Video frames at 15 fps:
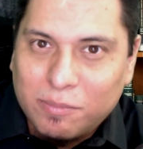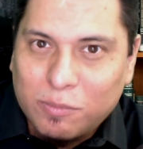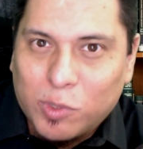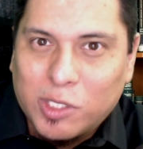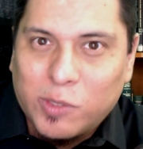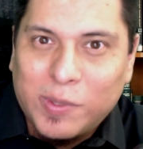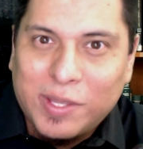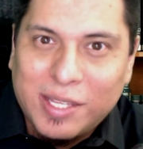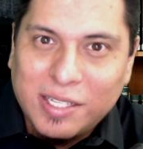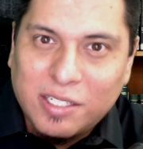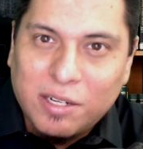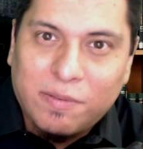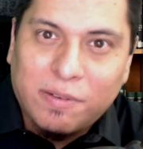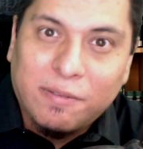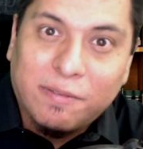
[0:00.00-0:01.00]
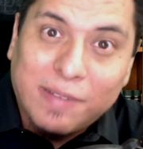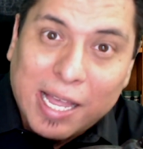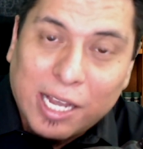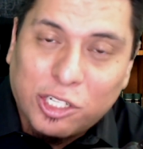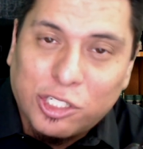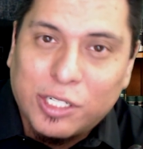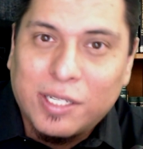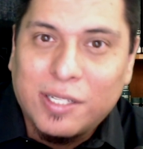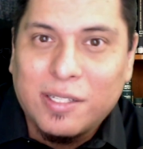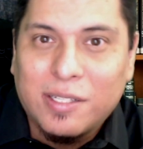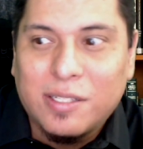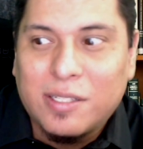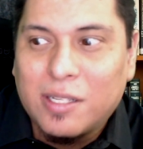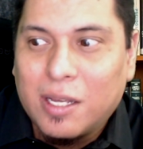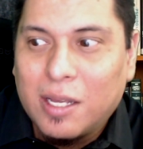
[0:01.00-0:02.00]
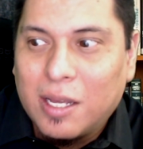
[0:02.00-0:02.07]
between these different factions,